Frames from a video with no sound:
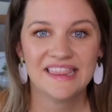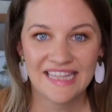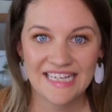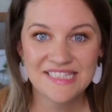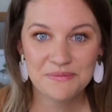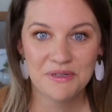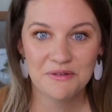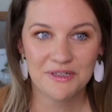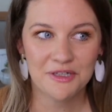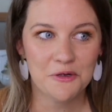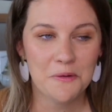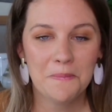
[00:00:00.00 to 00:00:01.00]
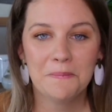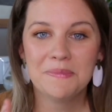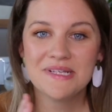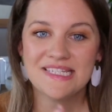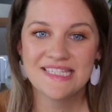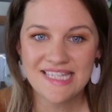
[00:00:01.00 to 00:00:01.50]
Let's be real.
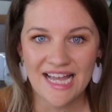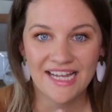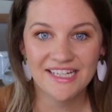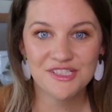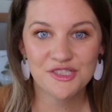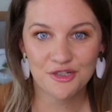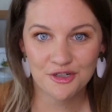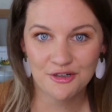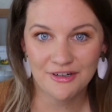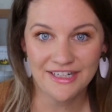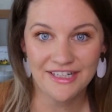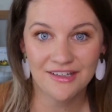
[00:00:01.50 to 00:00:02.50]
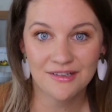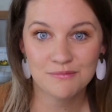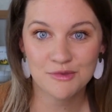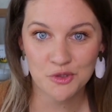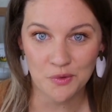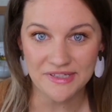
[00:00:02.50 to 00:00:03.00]
Besides your
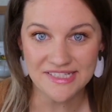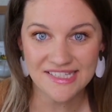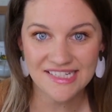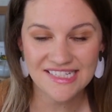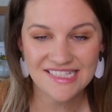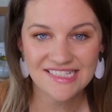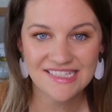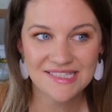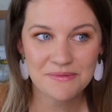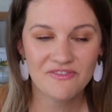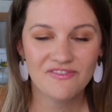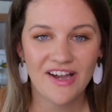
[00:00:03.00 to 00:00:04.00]
curriculum choices,